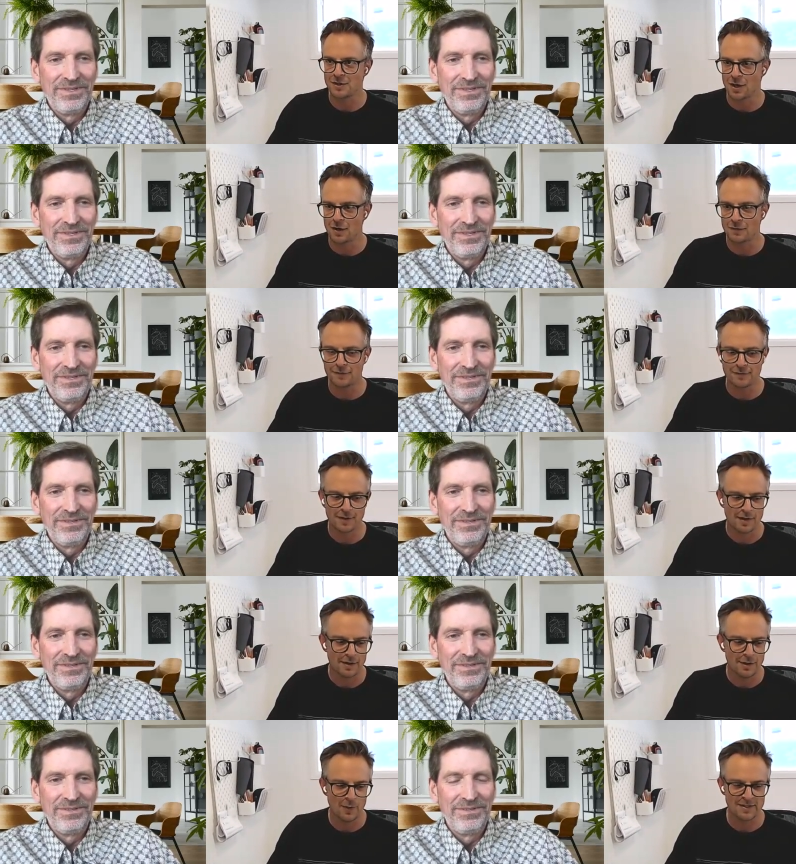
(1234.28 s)
Speaker 1: to solve
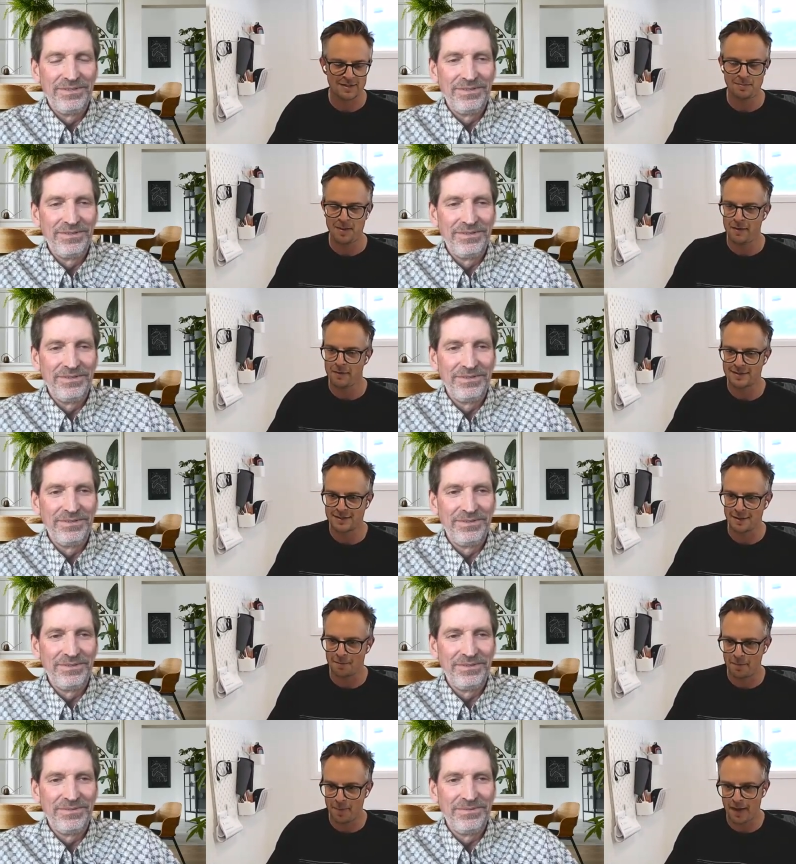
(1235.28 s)
you're
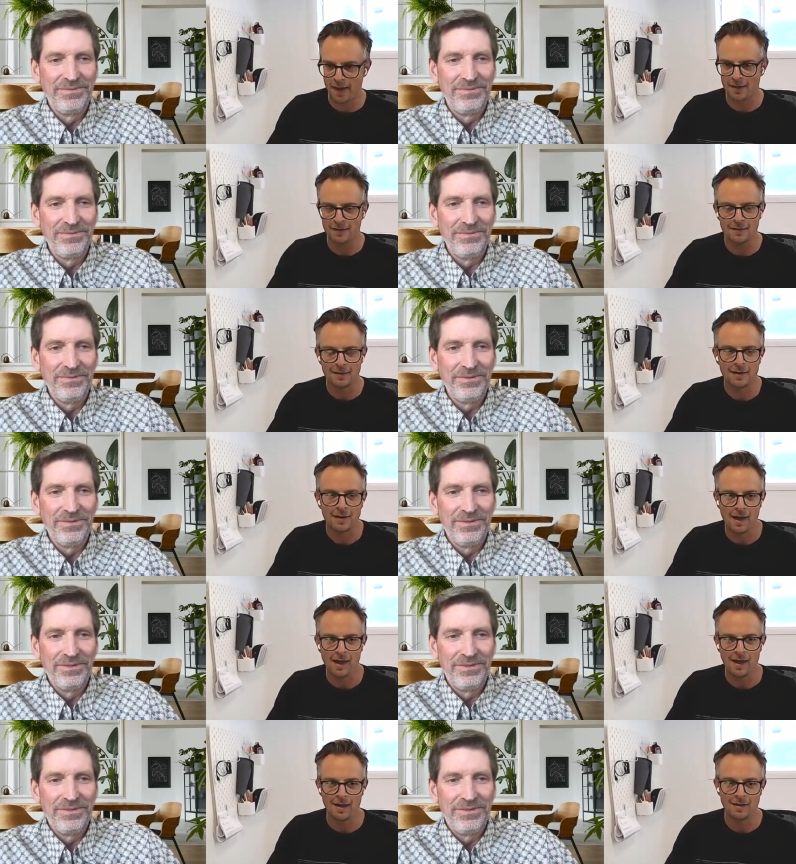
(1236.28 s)
experiencing pain
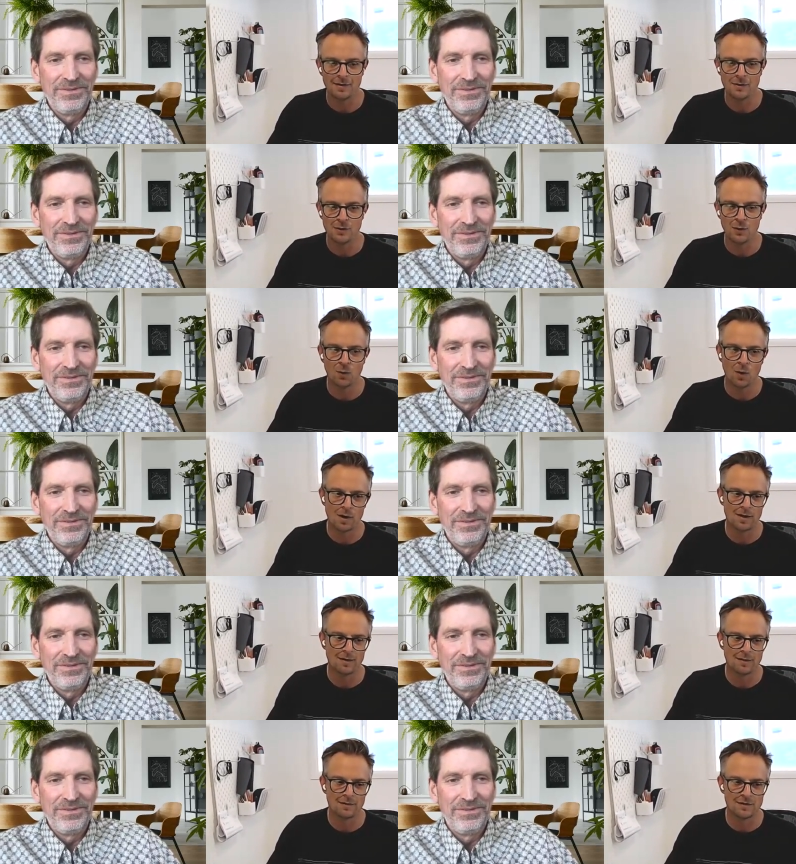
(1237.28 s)
and you
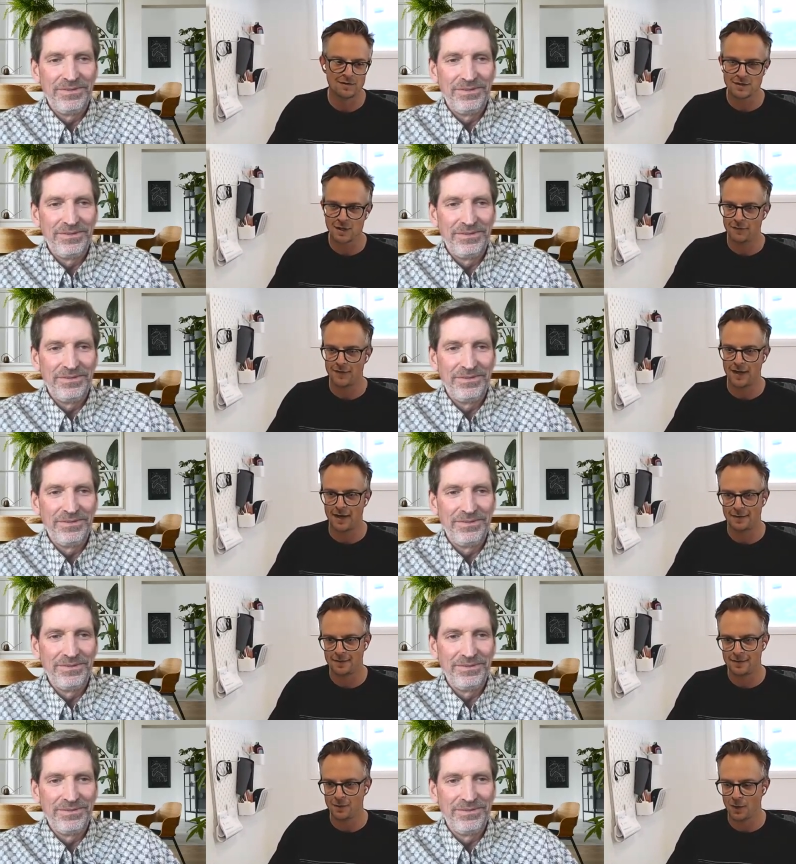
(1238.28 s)
want to solve
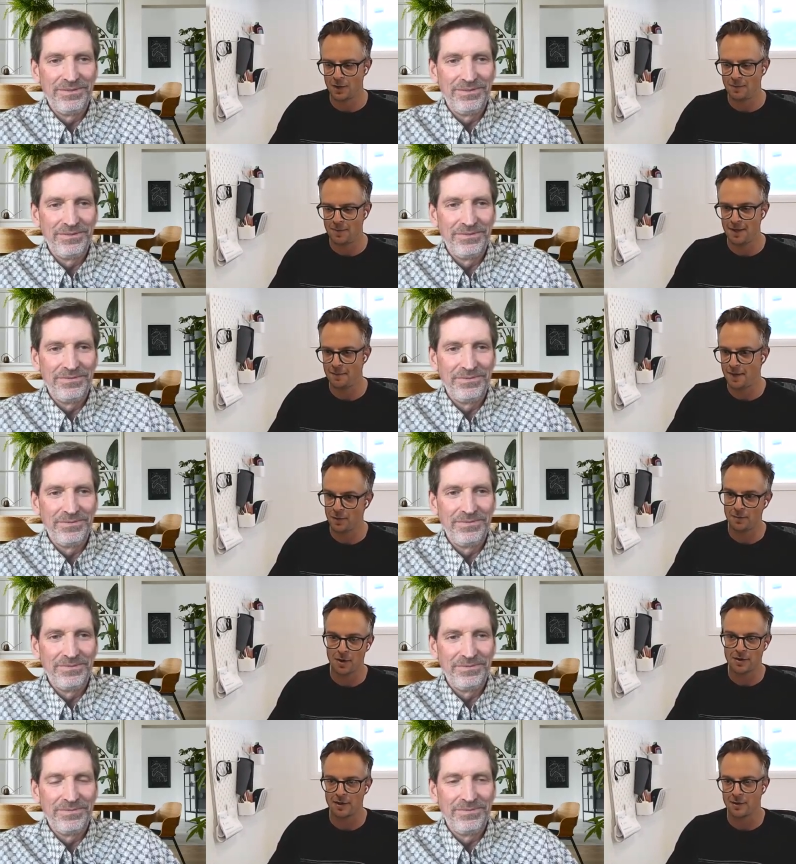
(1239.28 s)
that you want to be a
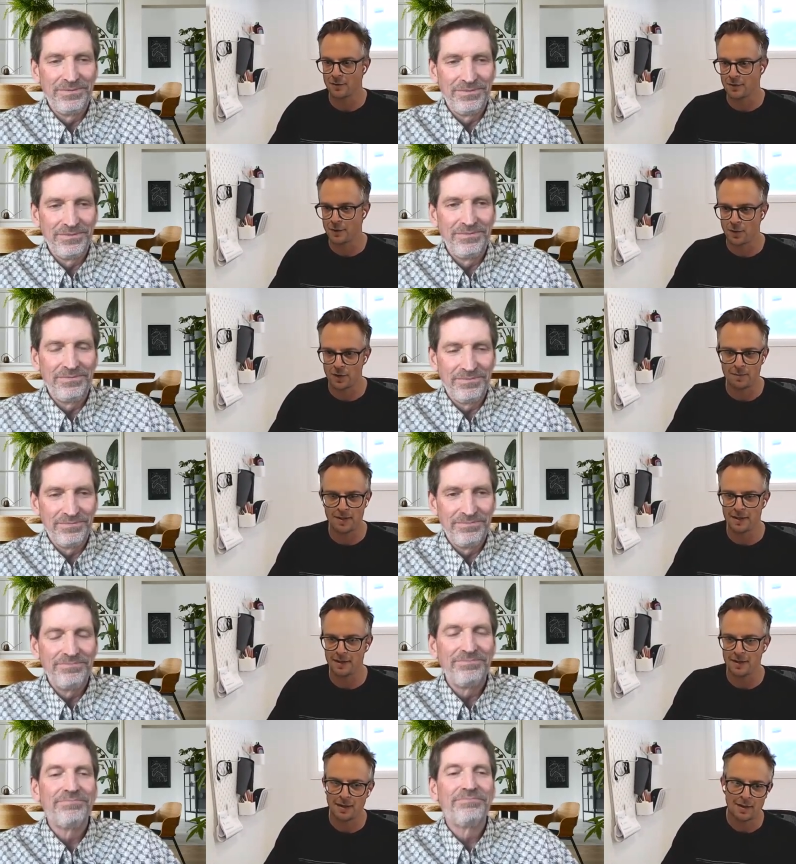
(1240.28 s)
better marketer you want to
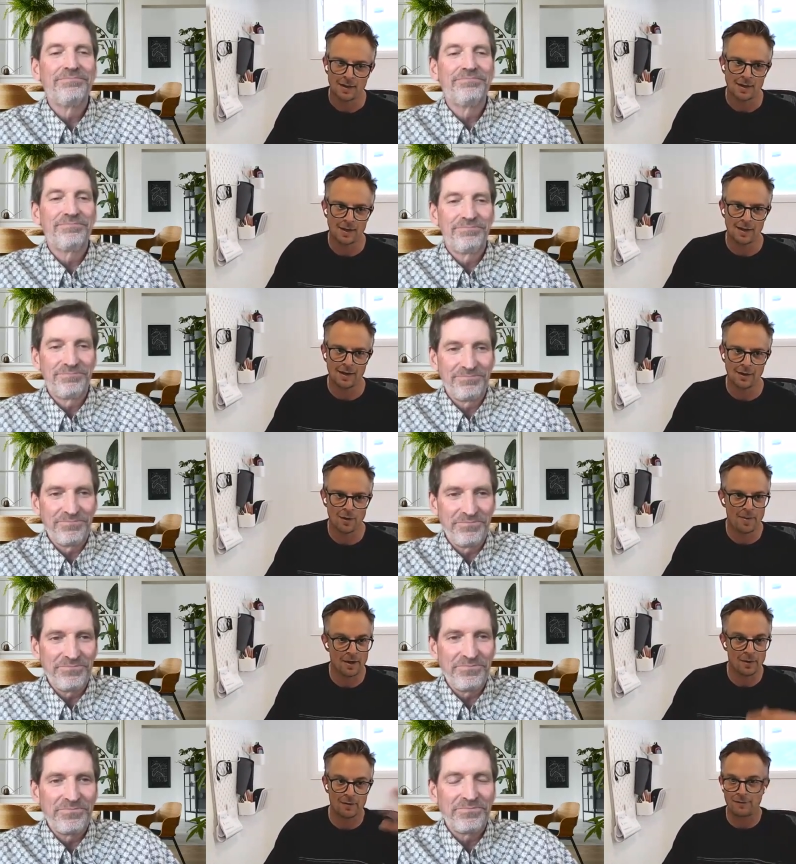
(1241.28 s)
be uh,
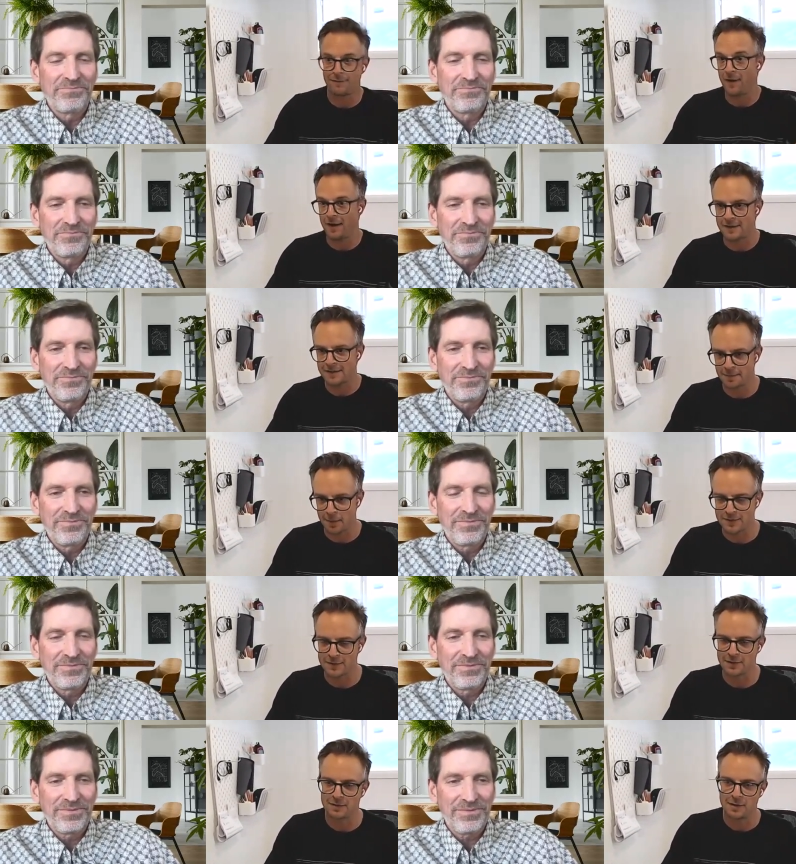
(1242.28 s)
a better finance
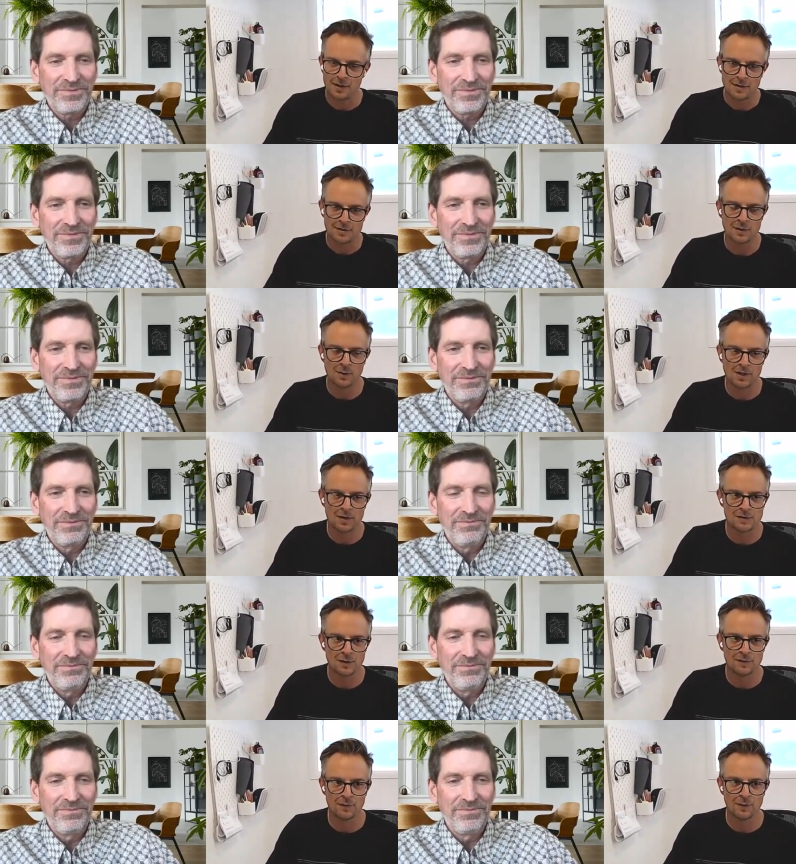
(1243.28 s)
person so on
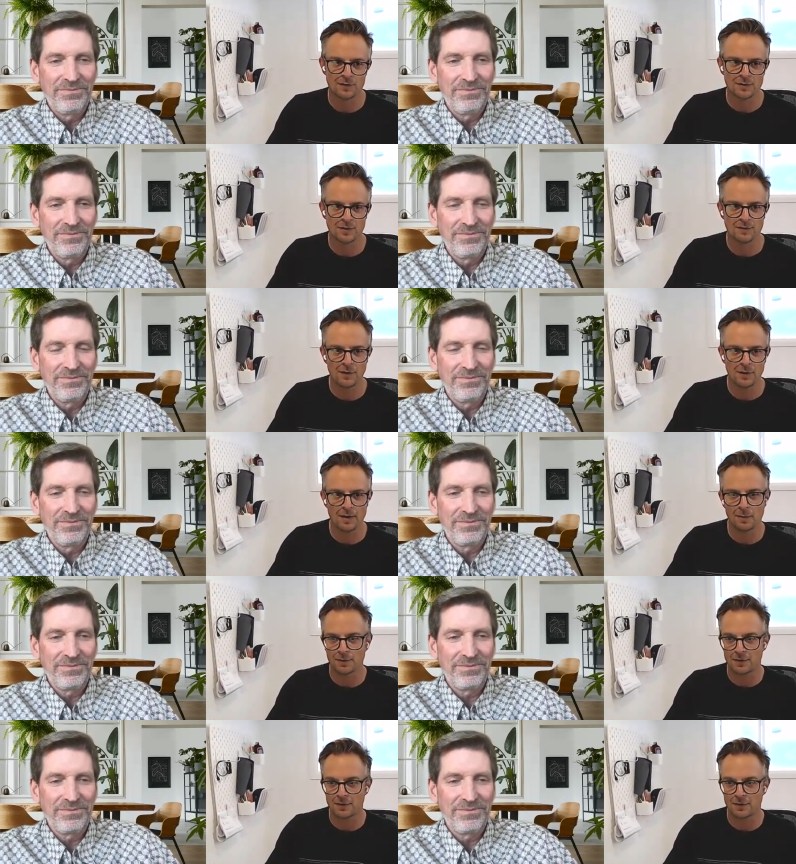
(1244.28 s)
and so forth so if you're